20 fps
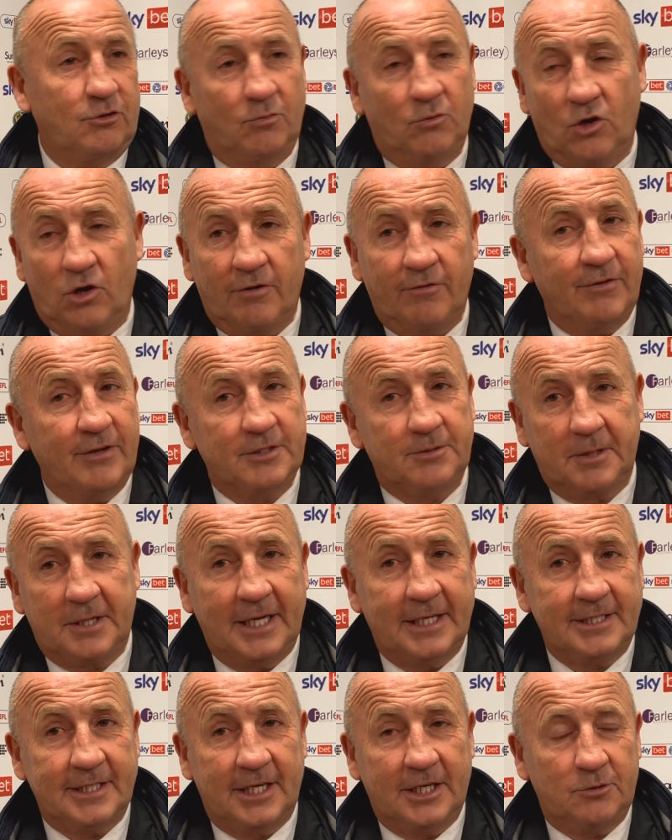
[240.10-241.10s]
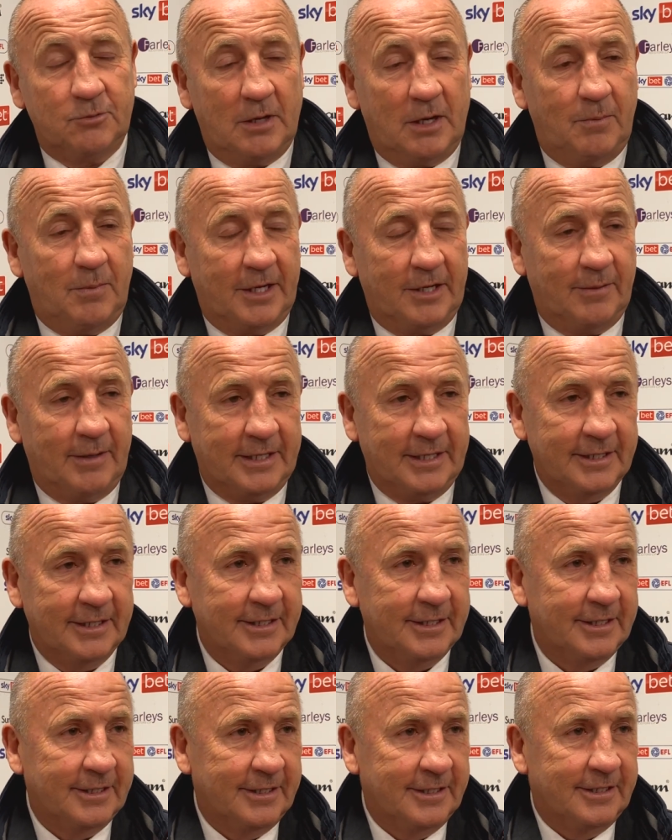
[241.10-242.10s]
the Morecambe fans were great today as well, by the way,
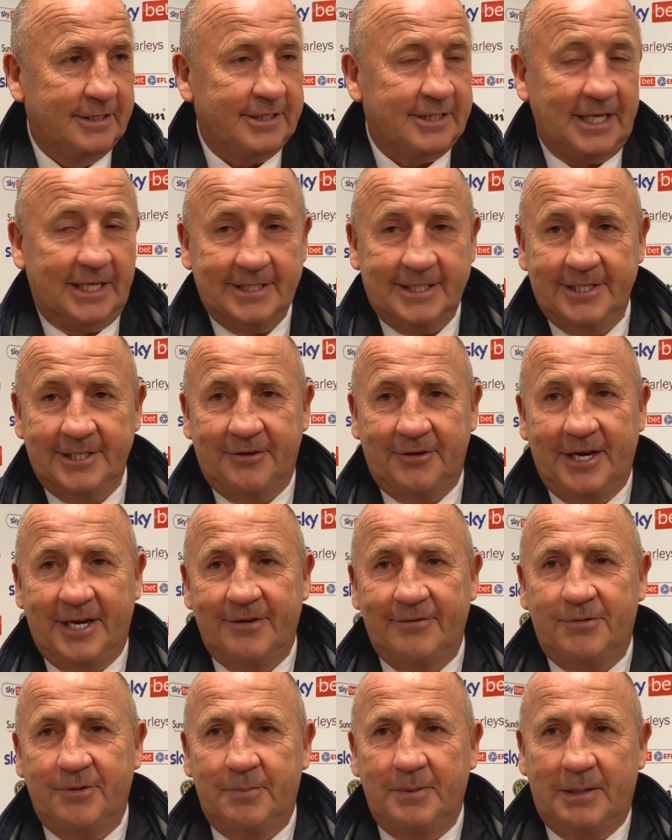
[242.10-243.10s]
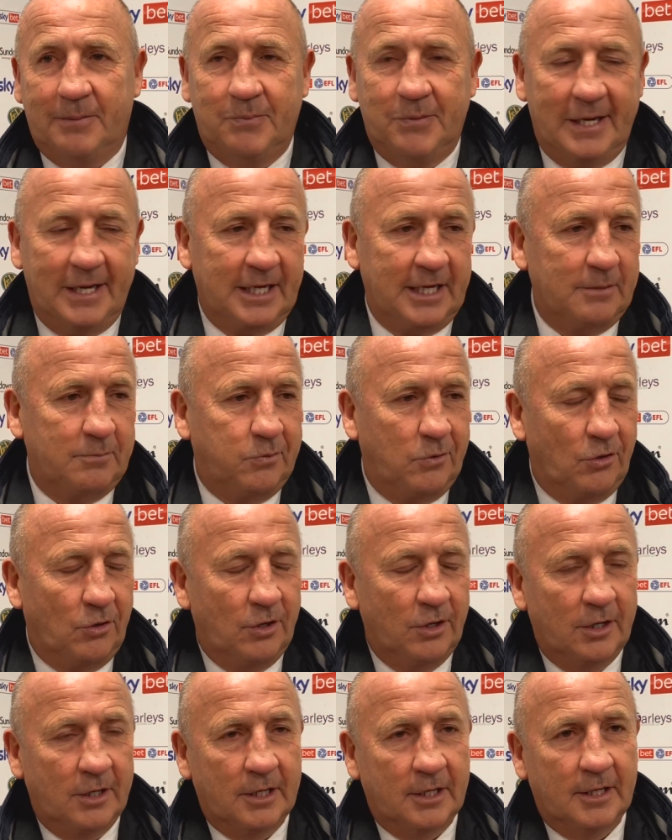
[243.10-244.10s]
standing in the rain for a big period, but
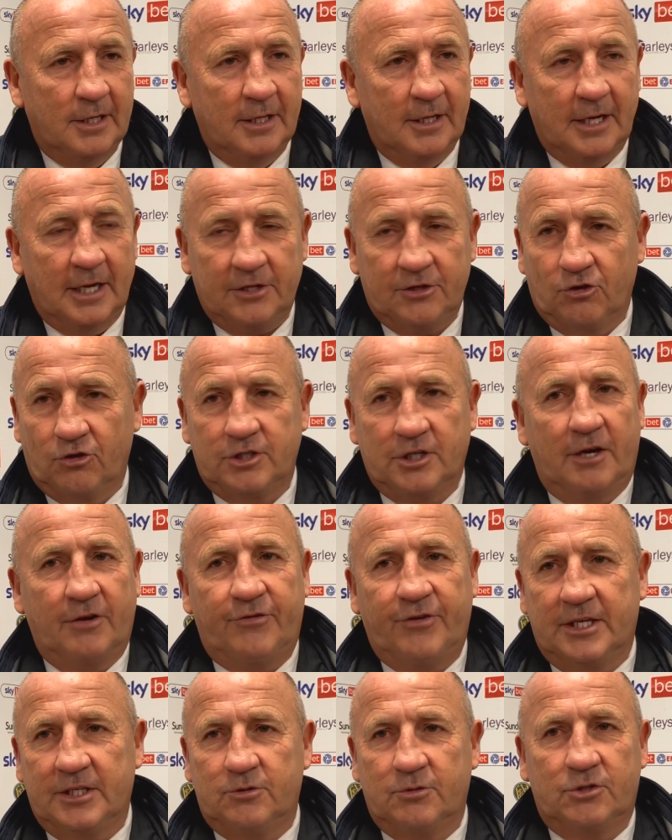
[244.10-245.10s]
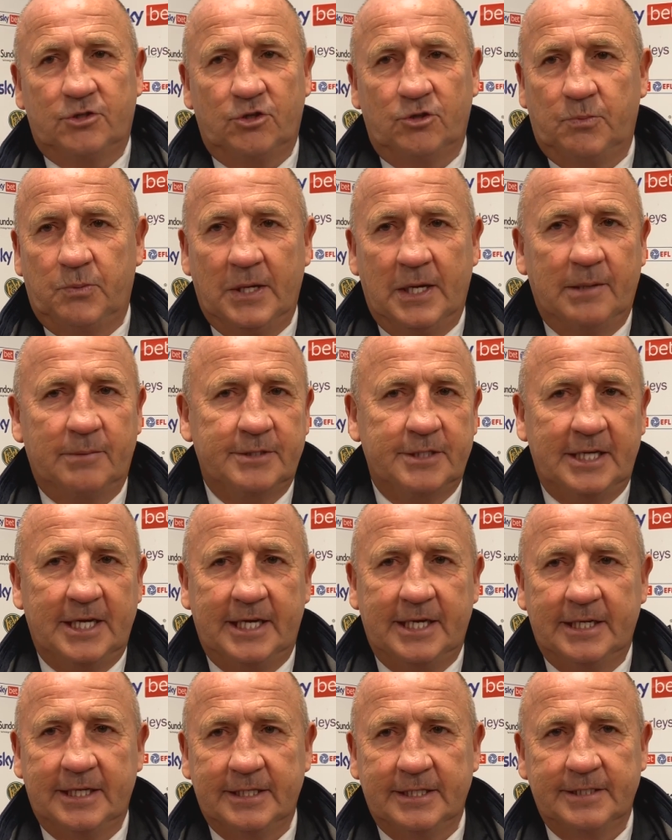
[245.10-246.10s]
I thought our fans were superb
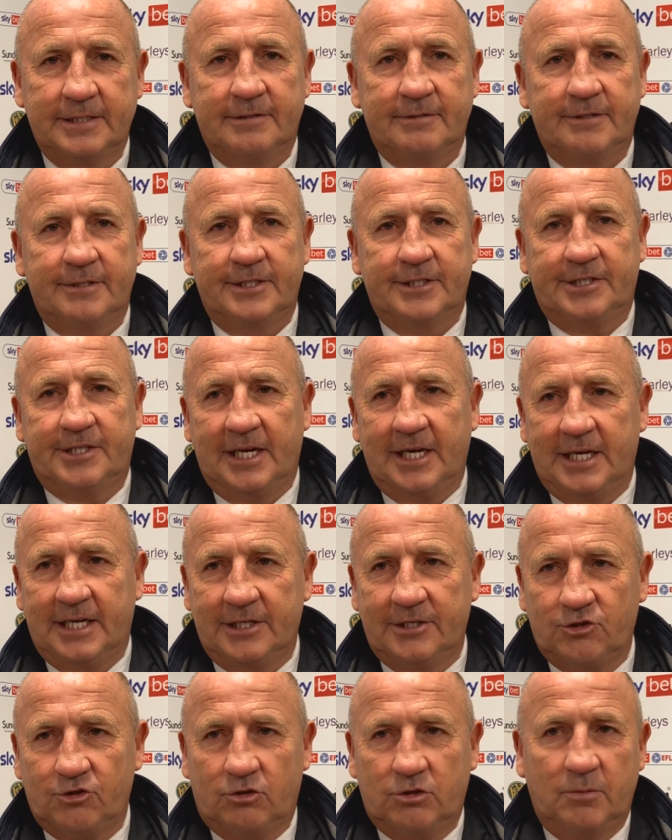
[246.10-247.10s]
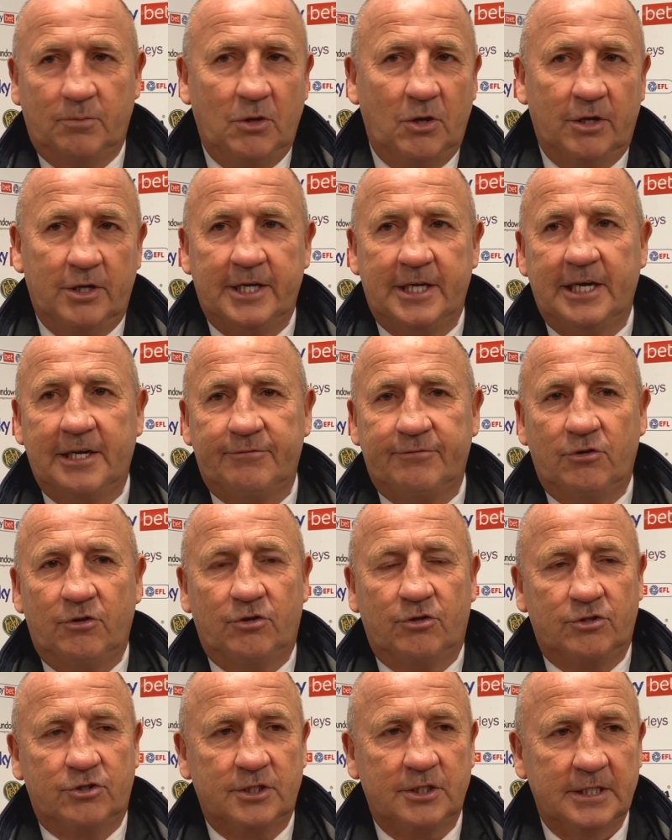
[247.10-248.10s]
today. Certainly sucked the ball in the net for
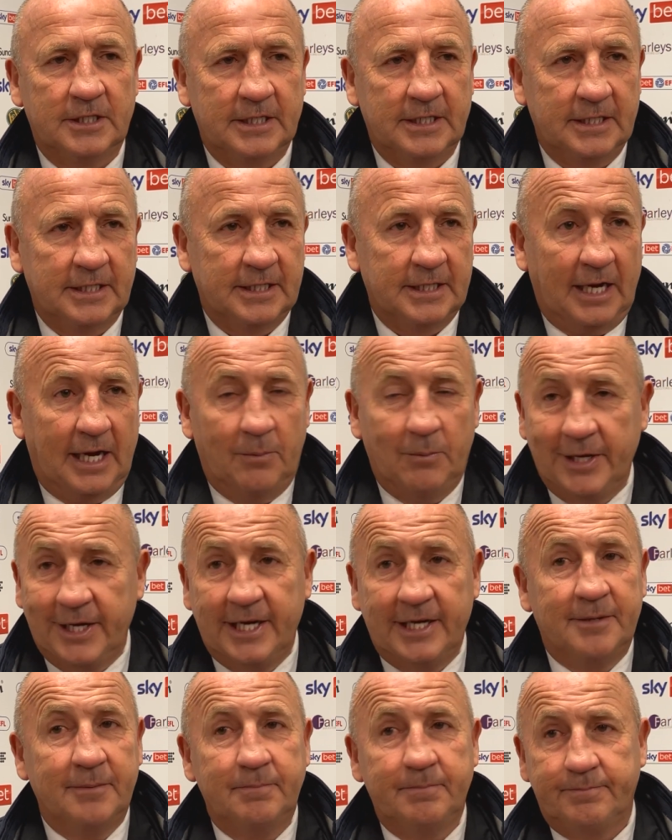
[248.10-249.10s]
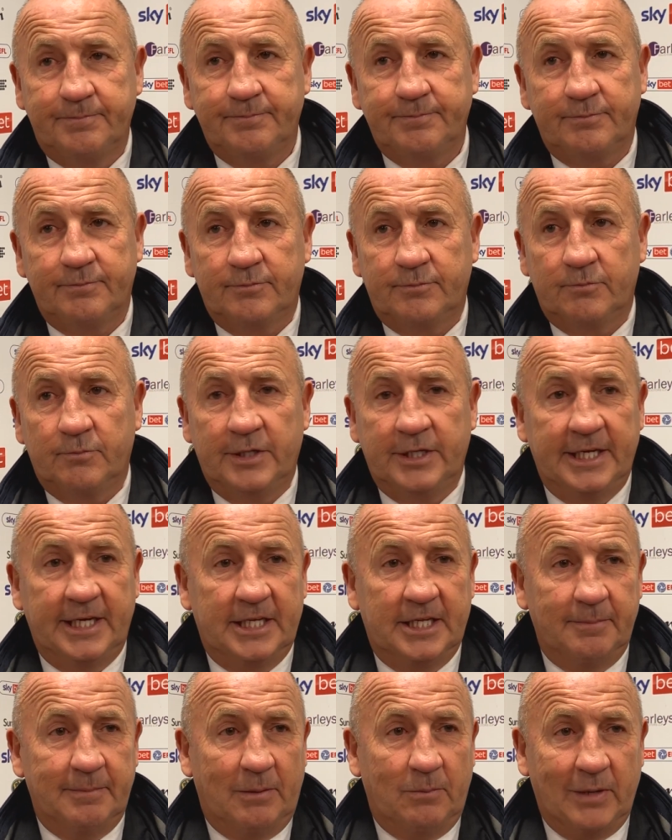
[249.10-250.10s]
us, and we need them,
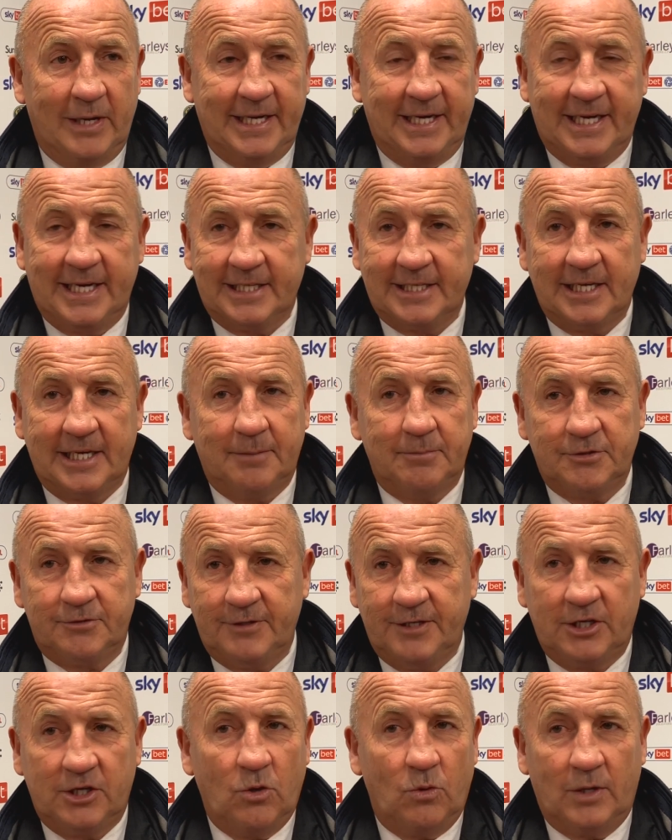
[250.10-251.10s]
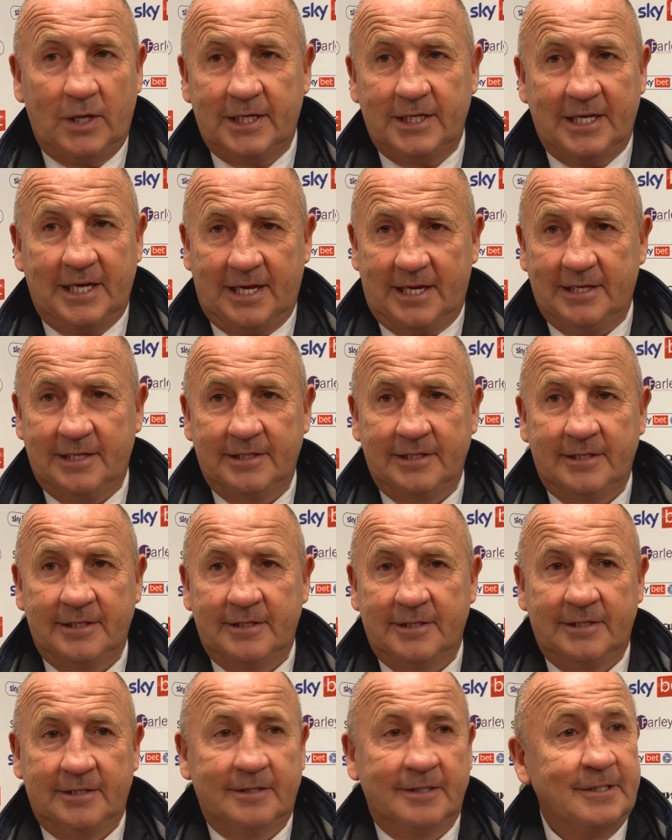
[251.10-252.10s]
and when they get that atmosphere going like that,
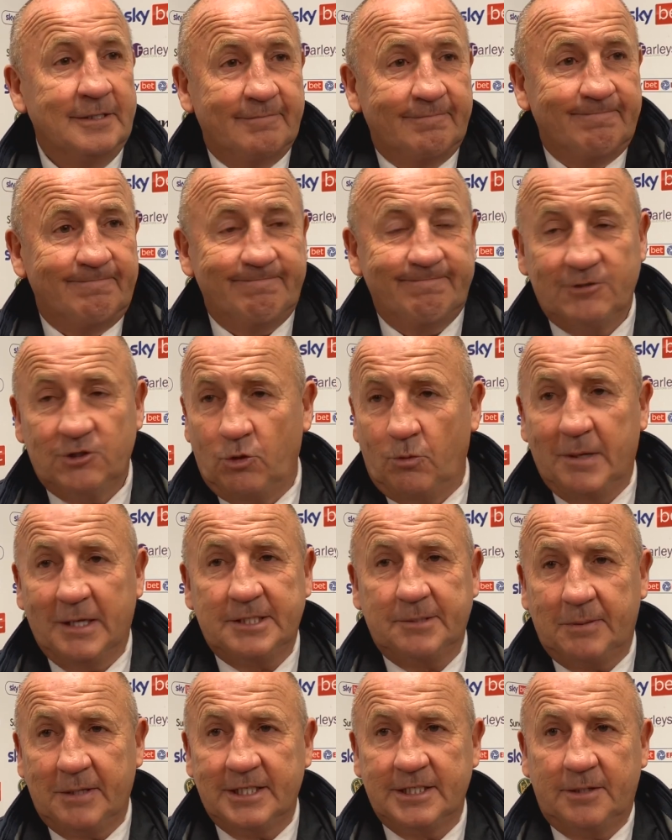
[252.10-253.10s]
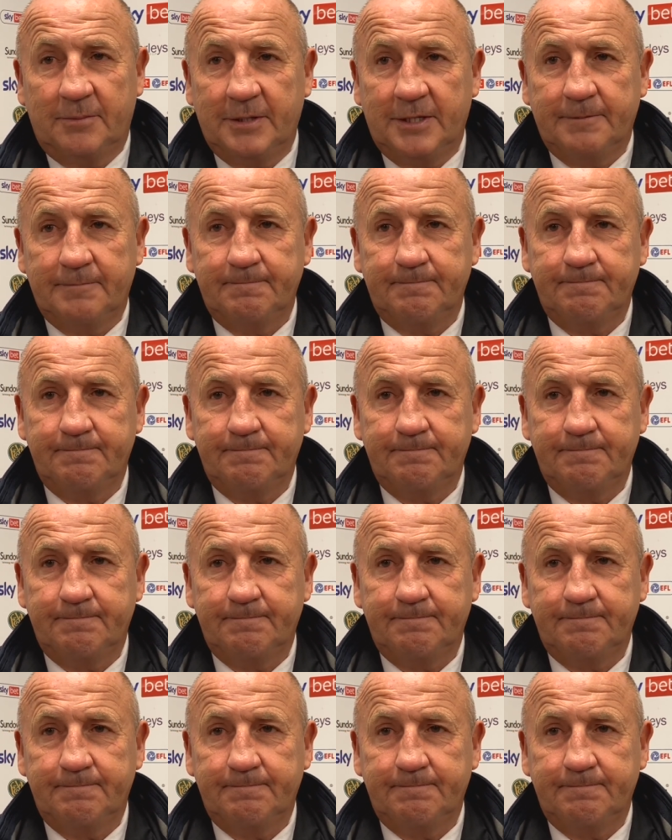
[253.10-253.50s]
it's no better place to be.